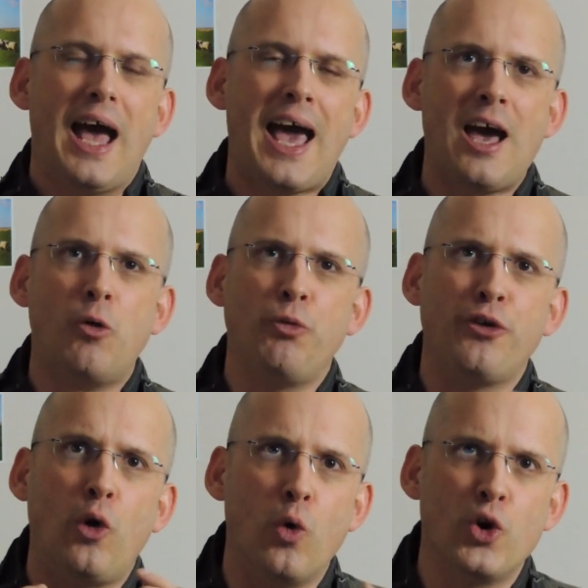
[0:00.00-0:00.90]
how
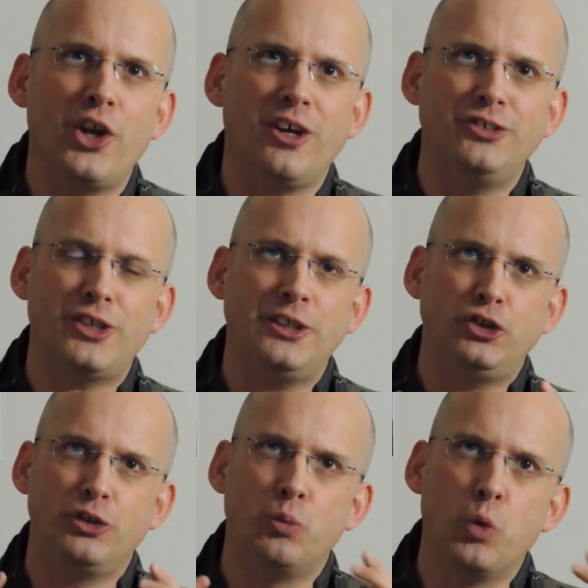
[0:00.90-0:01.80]
the
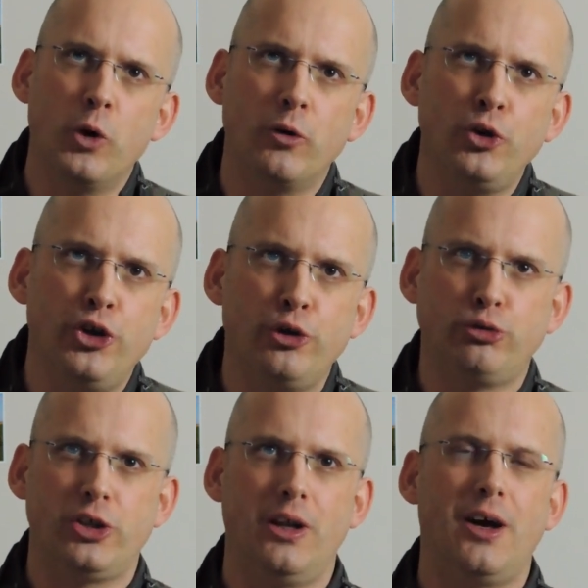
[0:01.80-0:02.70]
organization will
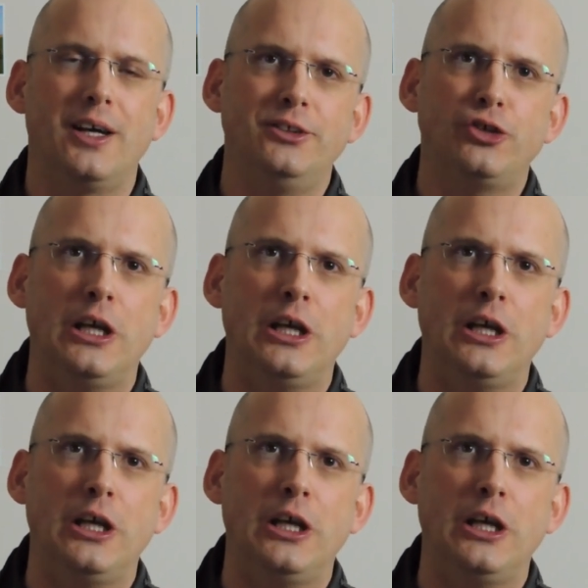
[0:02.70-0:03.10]
utilize